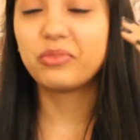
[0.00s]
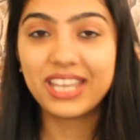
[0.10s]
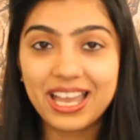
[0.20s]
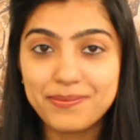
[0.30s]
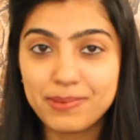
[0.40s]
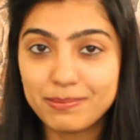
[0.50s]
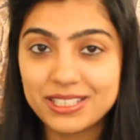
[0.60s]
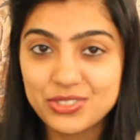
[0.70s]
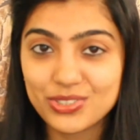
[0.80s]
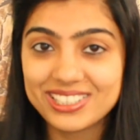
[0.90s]
We have
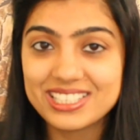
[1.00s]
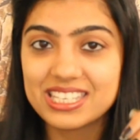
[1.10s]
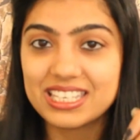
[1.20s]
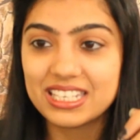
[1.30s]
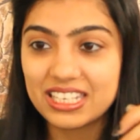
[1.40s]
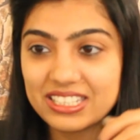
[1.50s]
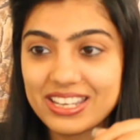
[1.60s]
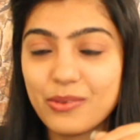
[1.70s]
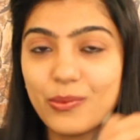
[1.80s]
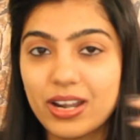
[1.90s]
public toilets in
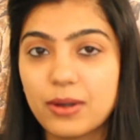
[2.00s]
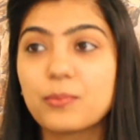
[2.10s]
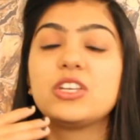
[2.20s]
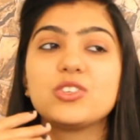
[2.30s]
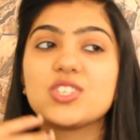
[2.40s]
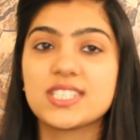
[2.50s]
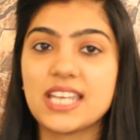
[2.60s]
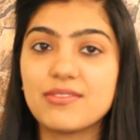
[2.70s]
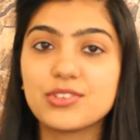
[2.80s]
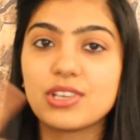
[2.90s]
India where you just
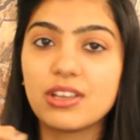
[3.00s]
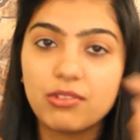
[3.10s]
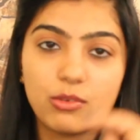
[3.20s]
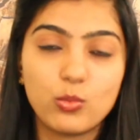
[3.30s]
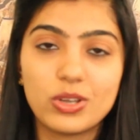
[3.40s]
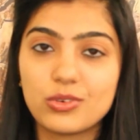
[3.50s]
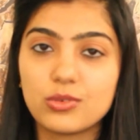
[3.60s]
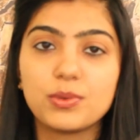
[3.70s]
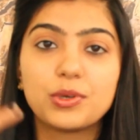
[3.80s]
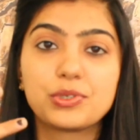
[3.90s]
have to give 1
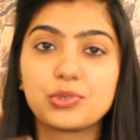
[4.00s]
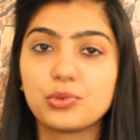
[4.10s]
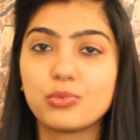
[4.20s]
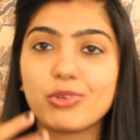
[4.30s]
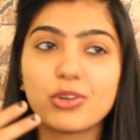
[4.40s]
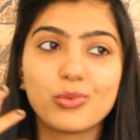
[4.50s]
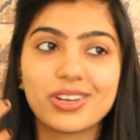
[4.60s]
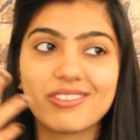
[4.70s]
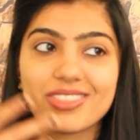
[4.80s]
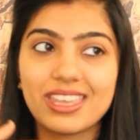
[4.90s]
rupee or 2 rupee or
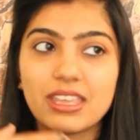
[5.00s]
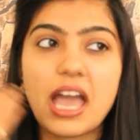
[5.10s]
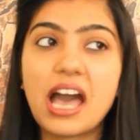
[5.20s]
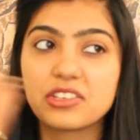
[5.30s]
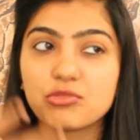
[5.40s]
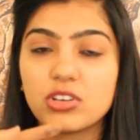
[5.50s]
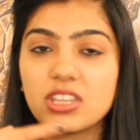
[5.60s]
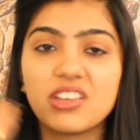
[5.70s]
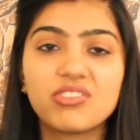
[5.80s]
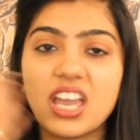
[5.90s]
whatever they ask for.
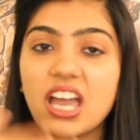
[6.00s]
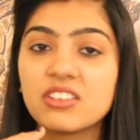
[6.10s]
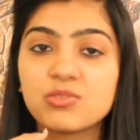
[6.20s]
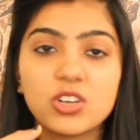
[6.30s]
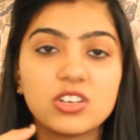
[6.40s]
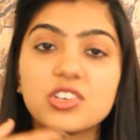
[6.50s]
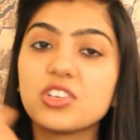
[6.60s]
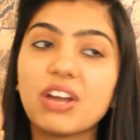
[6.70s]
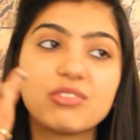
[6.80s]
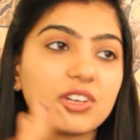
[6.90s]
If they ask for 100, you
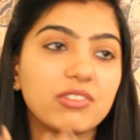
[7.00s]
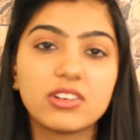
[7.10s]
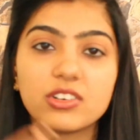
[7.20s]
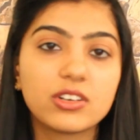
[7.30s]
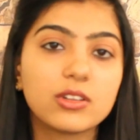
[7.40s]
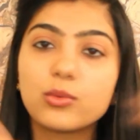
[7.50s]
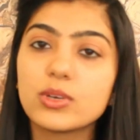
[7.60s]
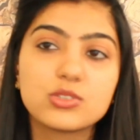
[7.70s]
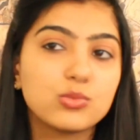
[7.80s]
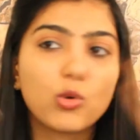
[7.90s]
have to give 100.
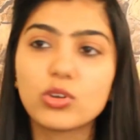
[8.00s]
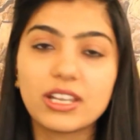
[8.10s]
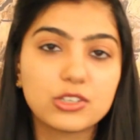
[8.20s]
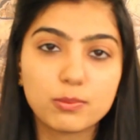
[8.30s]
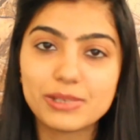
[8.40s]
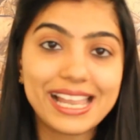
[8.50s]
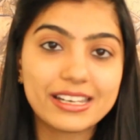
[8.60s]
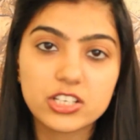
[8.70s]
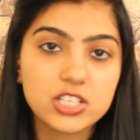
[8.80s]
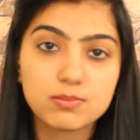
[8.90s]
Otherwise, you won't let your bladder
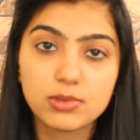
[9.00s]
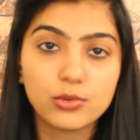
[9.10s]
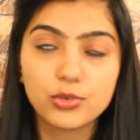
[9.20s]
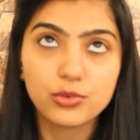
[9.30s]
explode. You